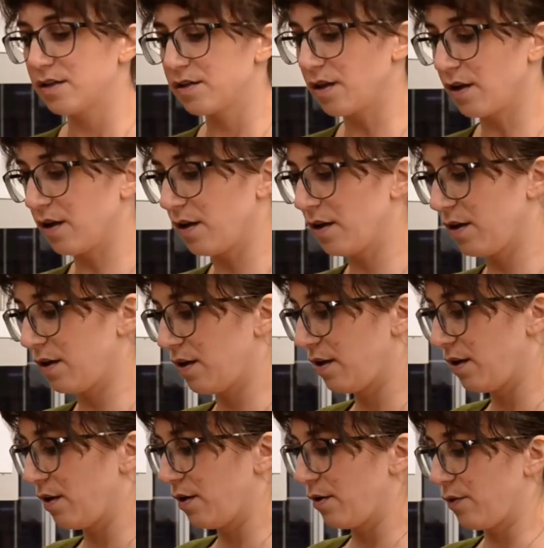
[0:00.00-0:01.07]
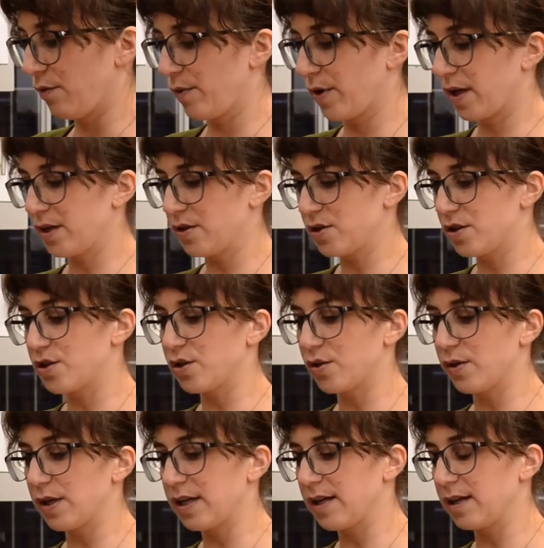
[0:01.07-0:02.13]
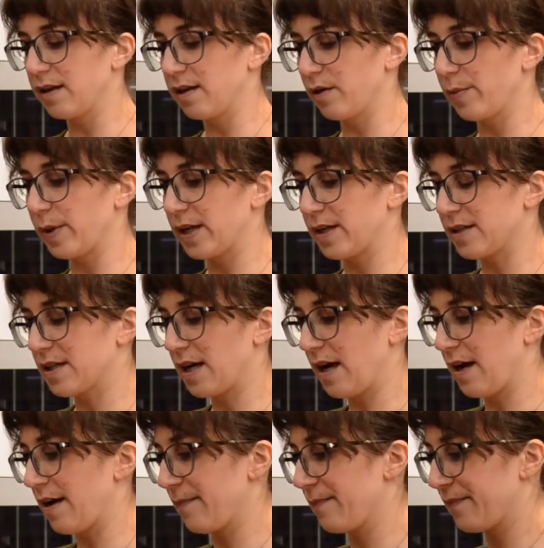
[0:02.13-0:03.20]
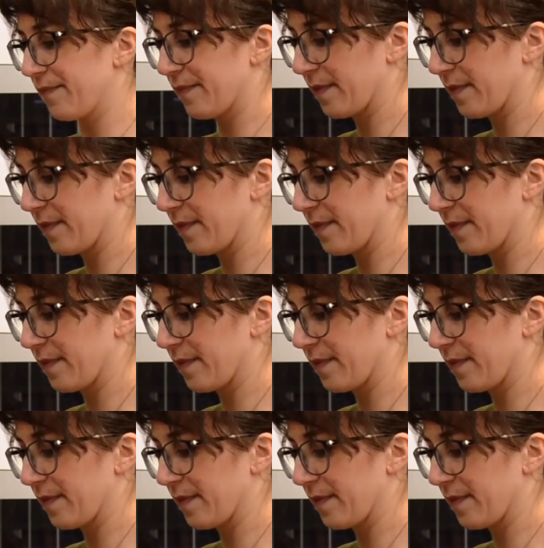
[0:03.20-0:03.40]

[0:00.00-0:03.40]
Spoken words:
So we're going to just do it a little bit at a time.